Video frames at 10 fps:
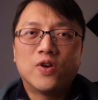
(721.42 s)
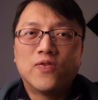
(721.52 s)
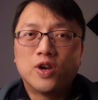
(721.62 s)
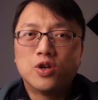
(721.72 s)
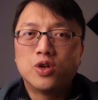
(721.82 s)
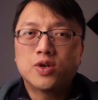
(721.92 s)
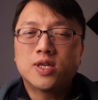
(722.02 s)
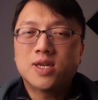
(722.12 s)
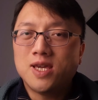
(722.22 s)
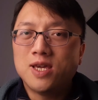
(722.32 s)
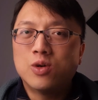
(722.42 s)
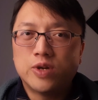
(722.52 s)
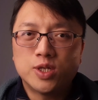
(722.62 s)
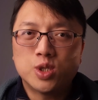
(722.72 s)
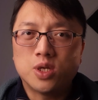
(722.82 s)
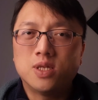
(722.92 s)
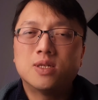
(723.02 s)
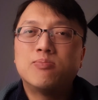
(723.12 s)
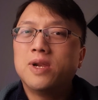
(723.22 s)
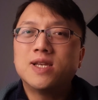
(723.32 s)
overlooked key
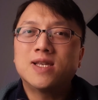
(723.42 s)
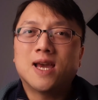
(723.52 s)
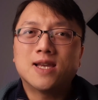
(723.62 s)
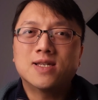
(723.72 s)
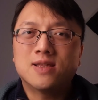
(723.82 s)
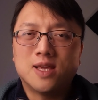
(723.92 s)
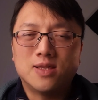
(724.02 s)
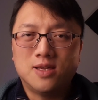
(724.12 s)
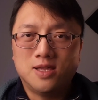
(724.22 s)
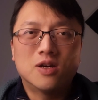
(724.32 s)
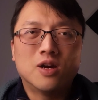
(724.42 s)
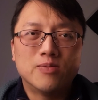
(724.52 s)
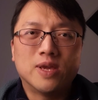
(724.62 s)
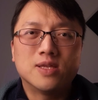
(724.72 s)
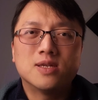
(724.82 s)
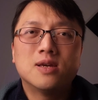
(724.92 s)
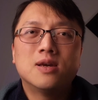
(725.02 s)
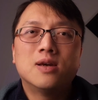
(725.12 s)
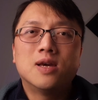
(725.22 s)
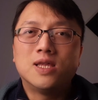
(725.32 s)
questions, please ask them in the comments.
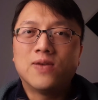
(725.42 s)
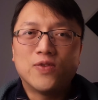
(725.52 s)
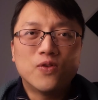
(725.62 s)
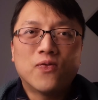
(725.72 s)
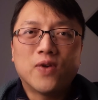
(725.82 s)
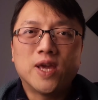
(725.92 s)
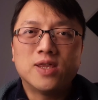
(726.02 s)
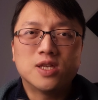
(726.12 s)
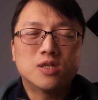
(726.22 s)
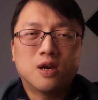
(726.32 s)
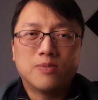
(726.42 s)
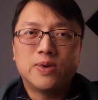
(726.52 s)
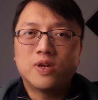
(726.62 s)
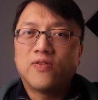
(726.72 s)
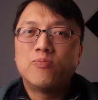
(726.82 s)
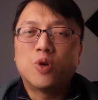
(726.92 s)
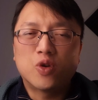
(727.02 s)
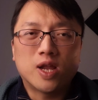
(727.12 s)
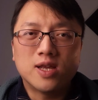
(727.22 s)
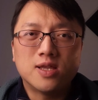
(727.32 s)
And if you find this topic of
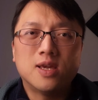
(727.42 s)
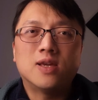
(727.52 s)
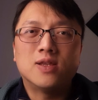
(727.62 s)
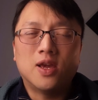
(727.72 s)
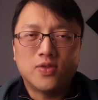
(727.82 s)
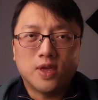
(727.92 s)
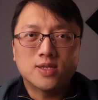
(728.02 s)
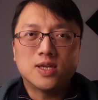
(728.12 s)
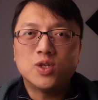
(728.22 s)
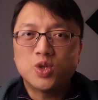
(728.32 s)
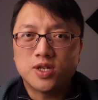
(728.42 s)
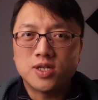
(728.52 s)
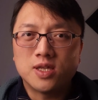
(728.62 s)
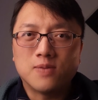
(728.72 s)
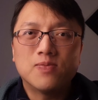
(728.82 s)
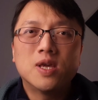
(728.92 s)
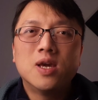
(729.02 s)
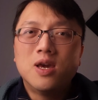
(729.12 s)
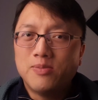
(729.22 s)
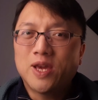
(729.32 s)
morality and ethics interesting,
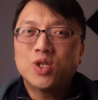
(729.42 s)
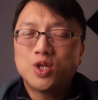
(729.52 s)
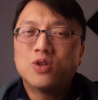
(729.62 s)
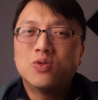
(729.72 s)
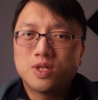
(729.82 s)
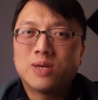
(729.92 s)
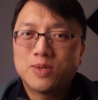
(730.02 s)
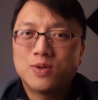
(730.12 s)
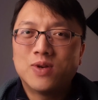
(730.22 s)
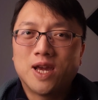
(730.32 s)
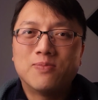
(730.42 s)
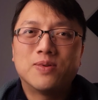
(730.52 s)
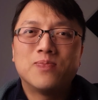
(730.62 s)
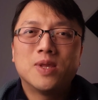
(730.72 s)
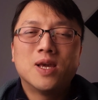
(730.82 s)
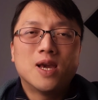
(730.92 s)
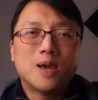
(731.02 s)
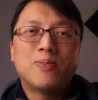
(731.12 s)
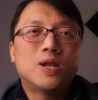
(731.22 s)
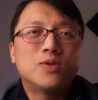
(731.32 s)
make sure to subscribe. I
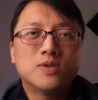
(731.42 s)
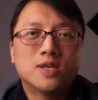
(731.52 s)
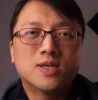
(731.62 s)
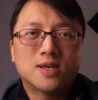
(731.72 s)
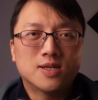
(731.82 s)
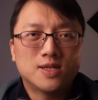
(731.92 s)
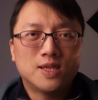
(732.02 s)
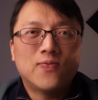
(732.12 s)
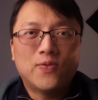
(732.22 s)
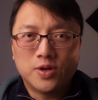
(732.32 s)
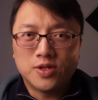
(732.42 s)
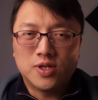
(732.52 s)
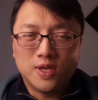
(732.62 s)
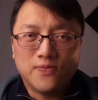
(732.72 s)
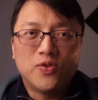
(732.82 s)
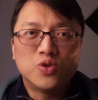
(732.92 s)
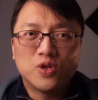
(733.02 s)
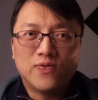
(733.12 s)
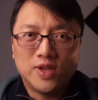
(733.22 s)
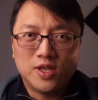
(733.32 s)
plan to discuss it further in future
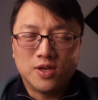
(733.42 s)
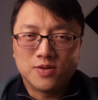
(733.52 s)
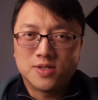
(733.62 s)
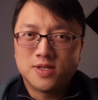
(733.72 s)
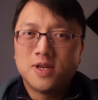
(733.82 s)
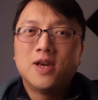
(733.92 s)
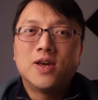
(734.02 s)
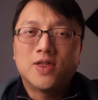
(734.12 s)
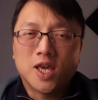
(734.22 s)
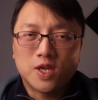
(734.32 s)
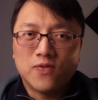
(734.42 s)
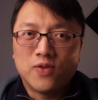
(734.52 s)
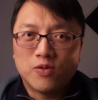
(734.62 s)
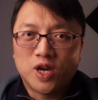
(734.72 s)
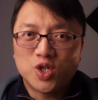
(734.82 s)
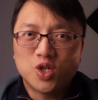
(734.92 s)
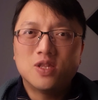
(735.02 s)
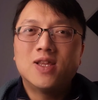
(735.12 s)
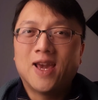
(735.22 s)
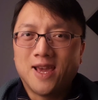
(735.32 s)
videos. Thank you for
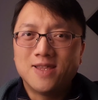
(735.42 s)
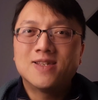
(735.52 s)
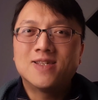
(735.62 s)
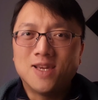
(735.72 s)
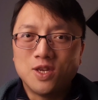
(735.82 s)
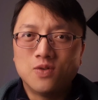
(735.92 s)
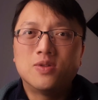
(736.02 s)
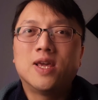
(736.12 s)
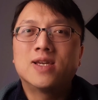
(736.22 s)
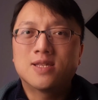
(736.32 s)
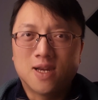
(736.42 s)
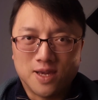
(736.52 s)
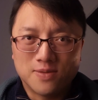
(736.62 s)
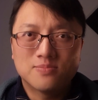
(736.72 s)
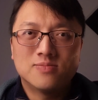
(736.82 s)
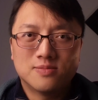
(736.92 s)
watching and see you next time.